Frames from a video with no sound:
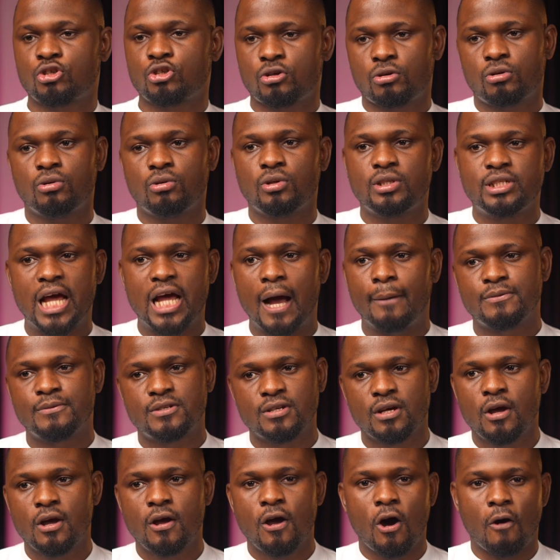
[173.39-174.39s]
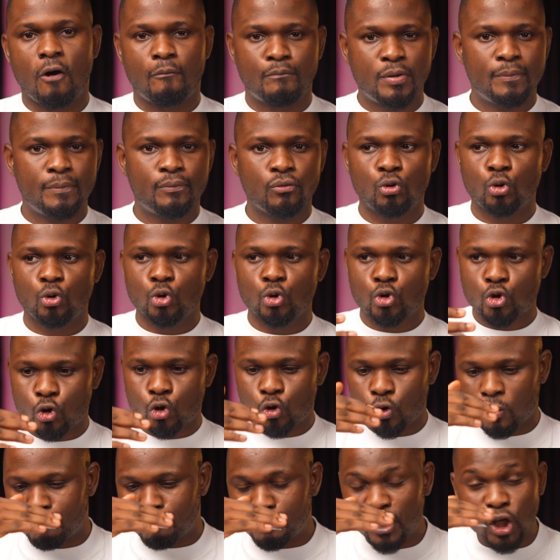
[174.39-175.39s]
scroll depth of people who
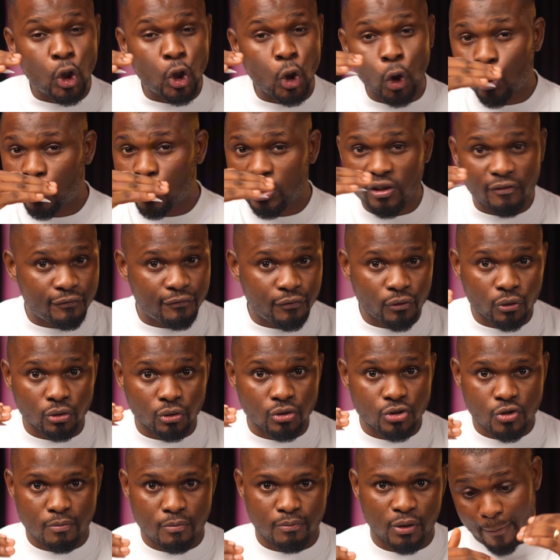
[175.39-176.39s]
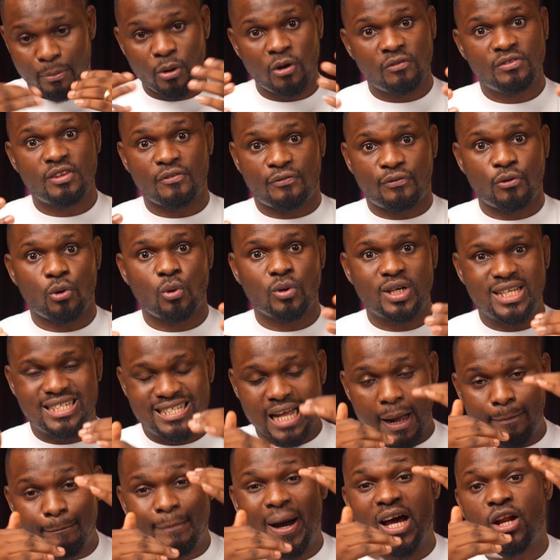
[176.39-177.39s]
scroll below the fold, so above the fold is
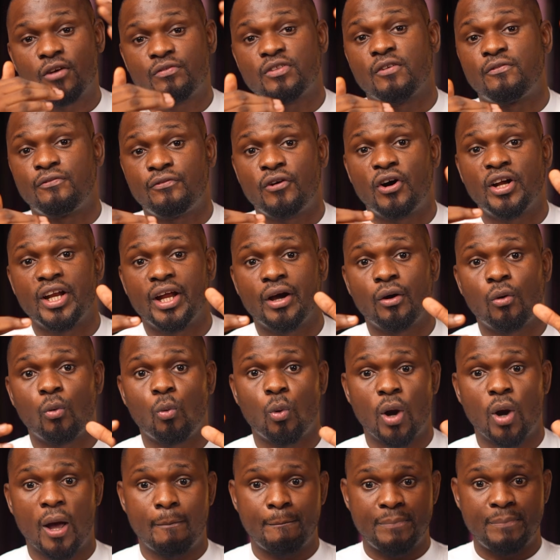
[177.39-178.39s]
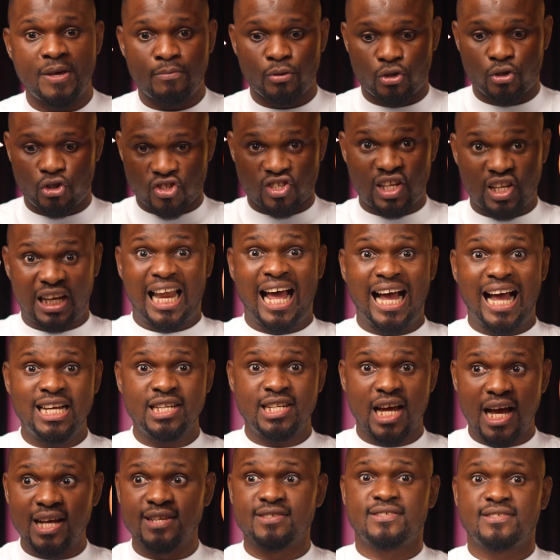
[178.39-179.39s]
that part of the funnel where people just
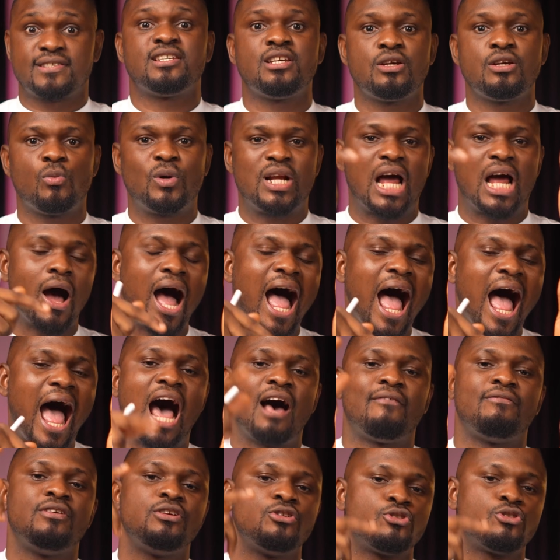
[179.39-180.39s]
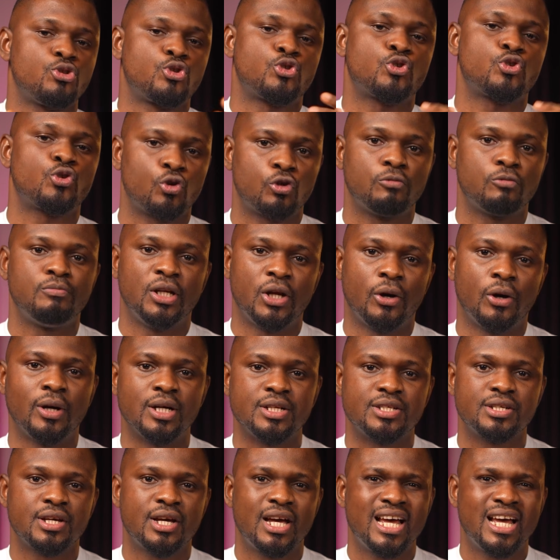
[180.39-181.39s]
land and see without having to scroll below
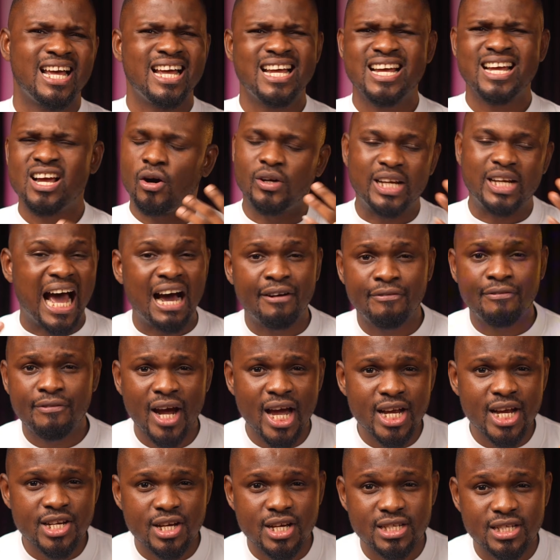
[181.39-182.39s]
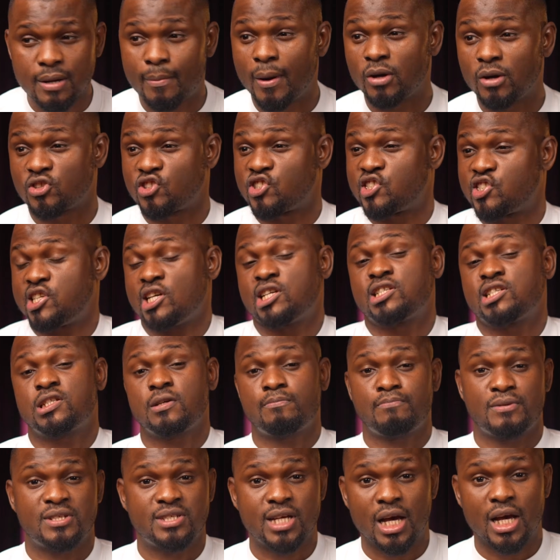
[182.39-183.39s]
it. On average, it's about
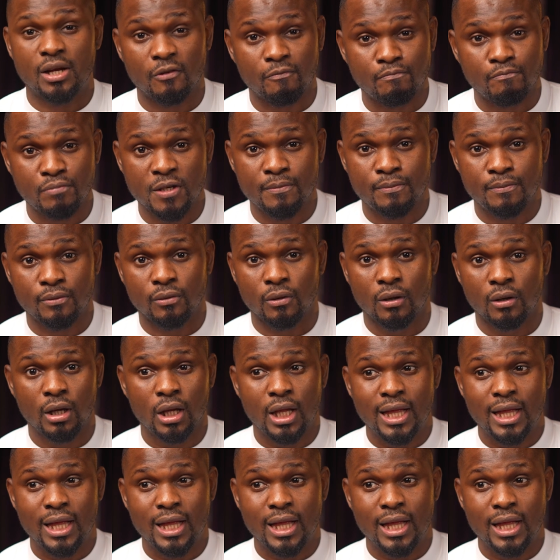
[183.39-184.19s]
60% of people